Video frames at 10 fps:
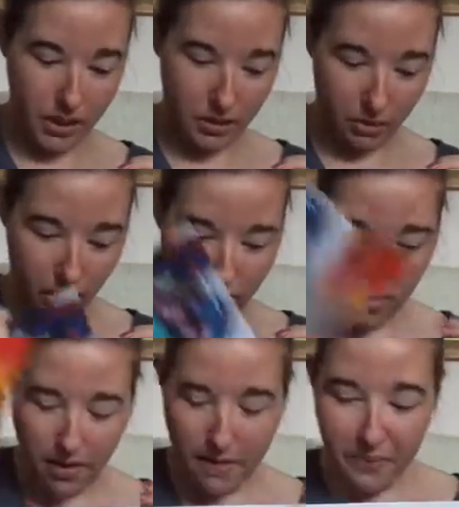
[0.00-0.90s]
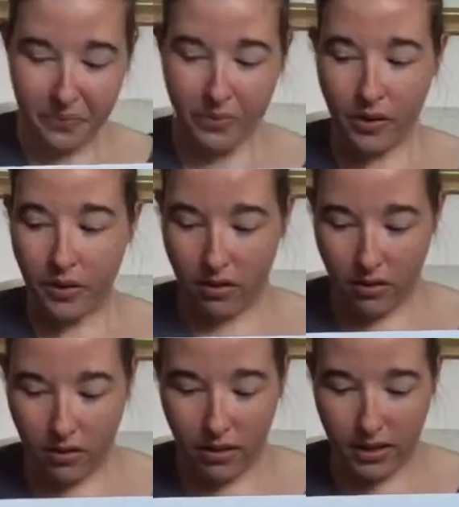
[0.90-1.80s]
this month.
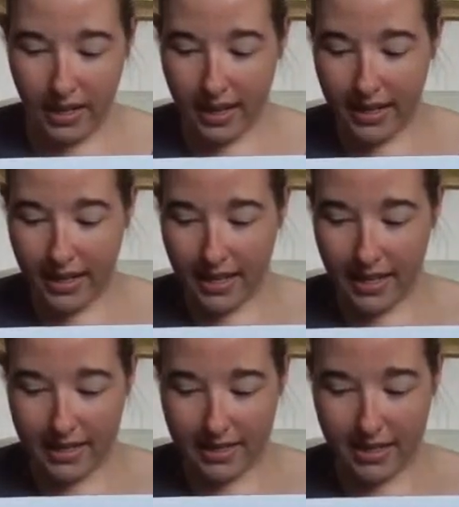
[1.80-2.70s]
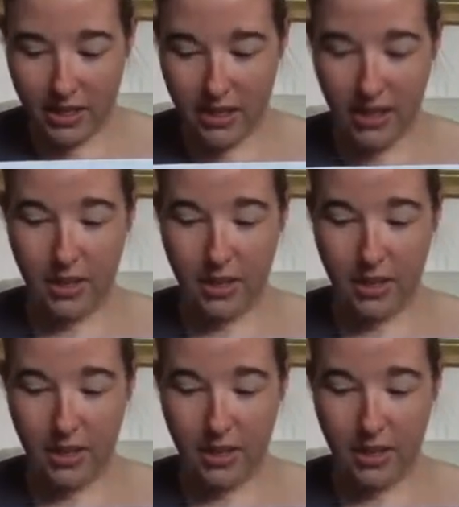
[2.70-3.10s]
Oh, ladies and